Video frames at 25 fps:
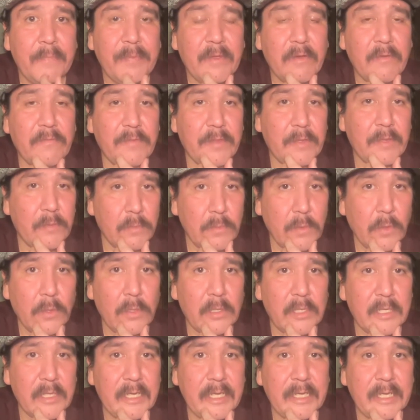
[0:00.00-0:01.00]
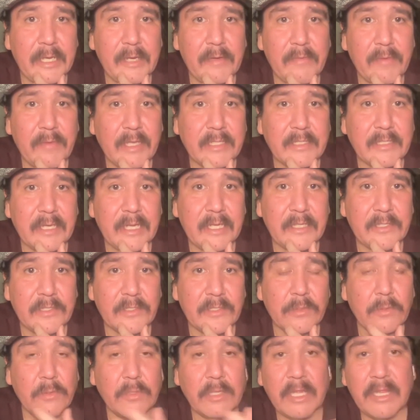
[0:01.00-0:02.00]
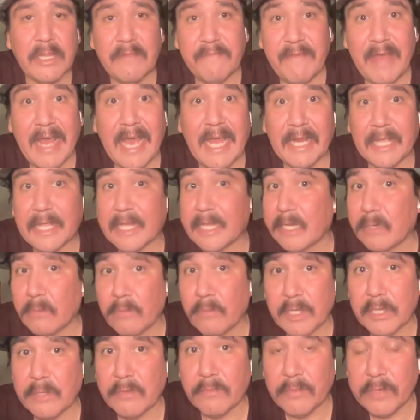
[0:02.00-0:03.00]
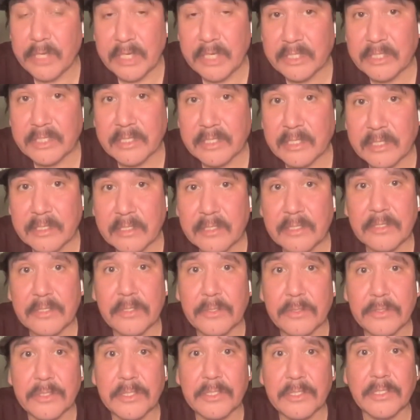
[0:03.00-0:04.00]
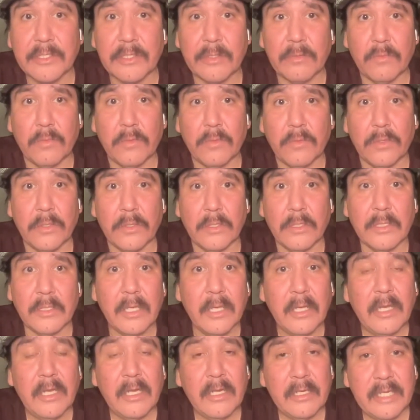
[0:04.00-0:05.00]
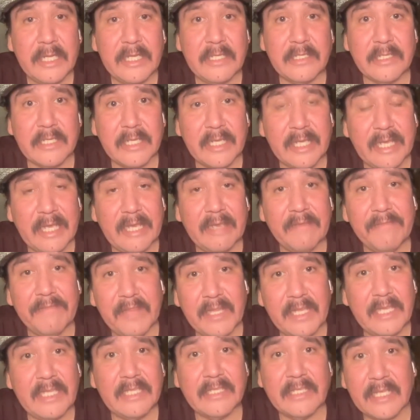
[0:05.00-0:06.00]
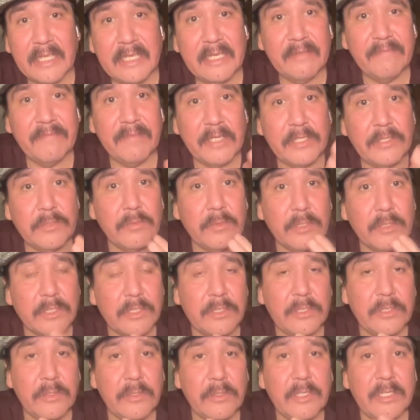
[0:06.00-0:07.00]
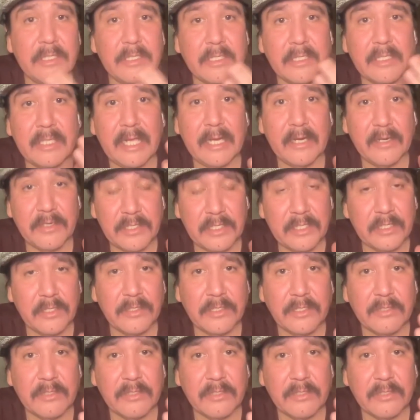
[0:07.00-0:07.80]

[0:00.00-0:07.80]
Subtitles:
over their role in Indian residential school, then the Vatican, one of the richest institutions in the world, needs to give these individual students that are still